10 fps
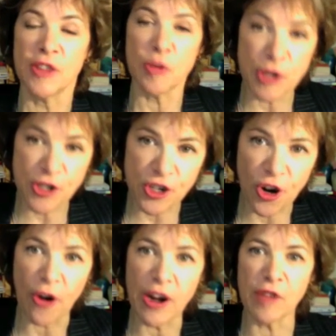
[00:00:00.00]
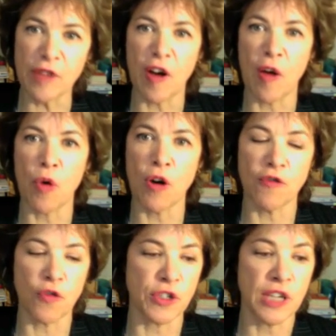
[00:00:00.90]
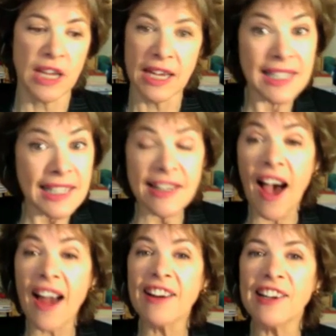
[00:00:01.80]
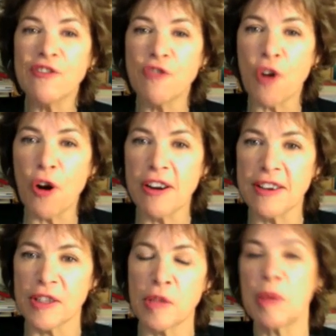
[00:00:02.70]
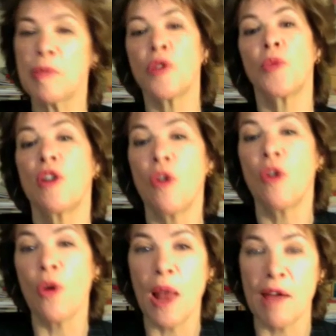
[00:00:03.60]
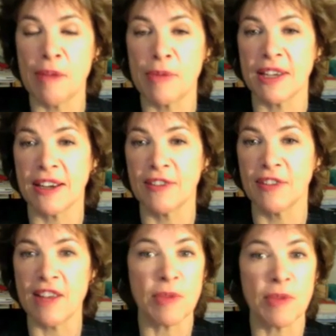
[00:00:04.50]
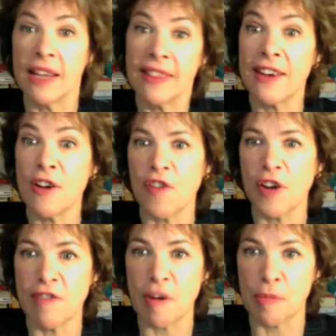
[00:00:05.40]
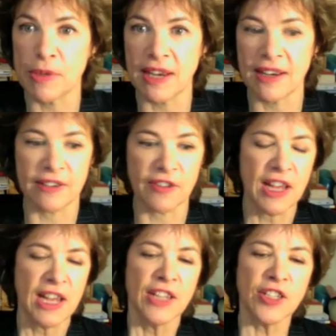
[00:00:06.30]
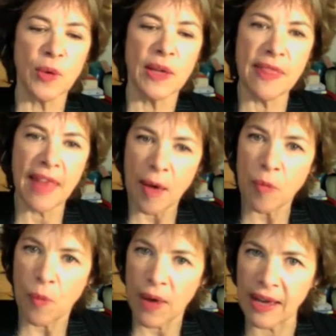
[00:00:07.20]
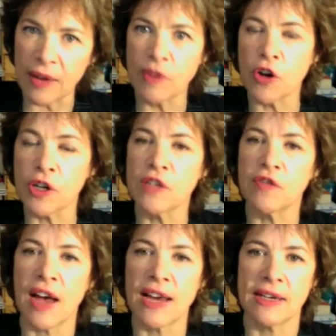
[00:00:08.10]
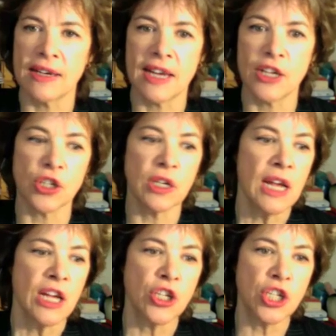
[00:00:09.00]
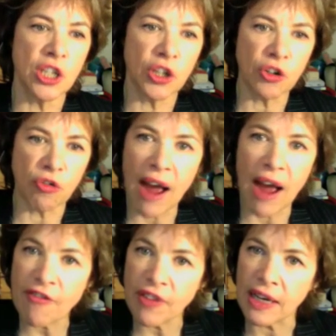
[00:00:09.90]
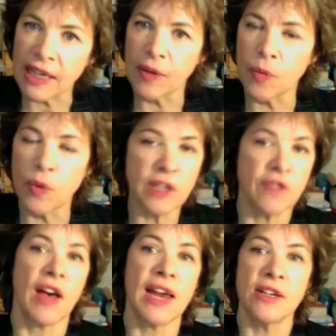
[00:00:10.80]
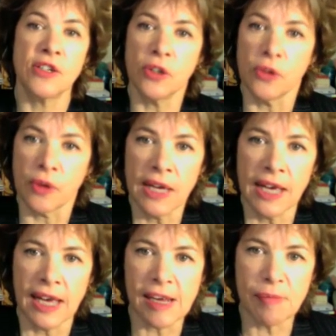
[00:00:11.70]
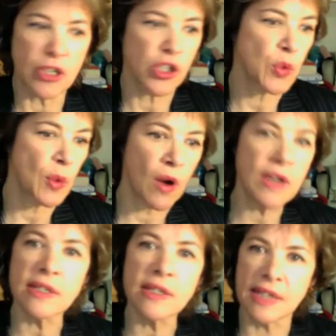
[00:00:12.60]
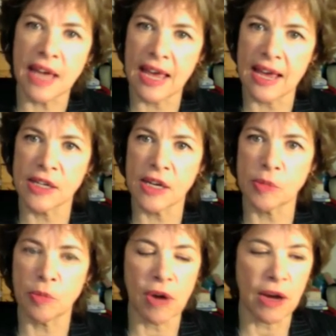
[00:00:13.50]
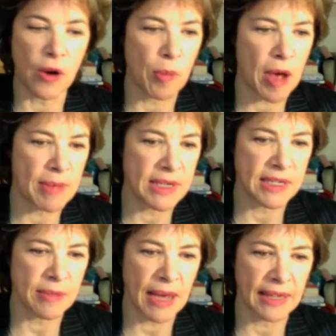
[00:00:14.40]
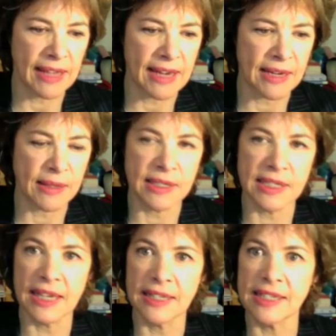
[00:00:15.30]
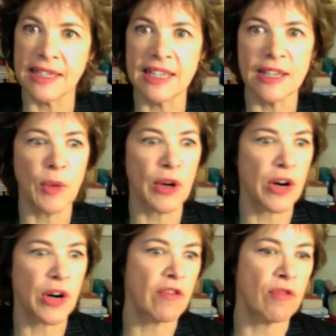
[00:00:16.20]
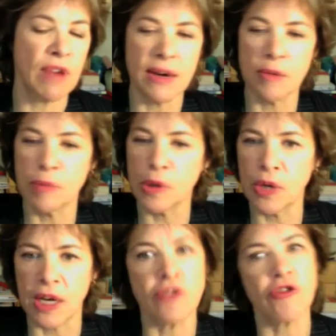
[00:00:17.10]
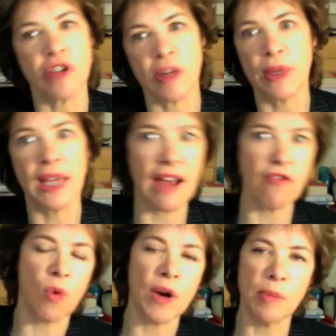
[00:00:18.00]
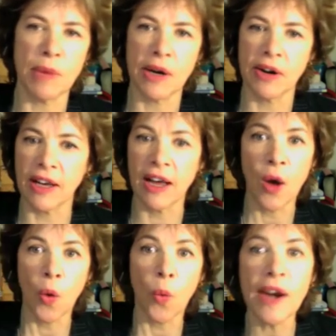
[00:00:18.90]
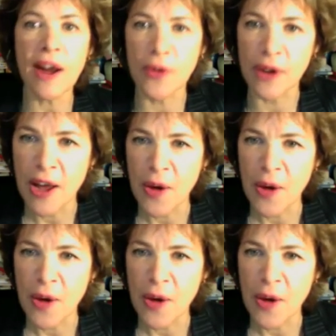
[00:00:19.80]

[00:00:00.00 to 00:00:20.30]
The majority of our workforce is entirely foreign to the people that we call our representative government. They're not very representative. So, in that way, we've got a divided nation. Geographically, we're divided too. Uh, much as we want to say, as, as Barack Obama did back then at the DNC, that we don't have a red and blue country, we have one America. We don't.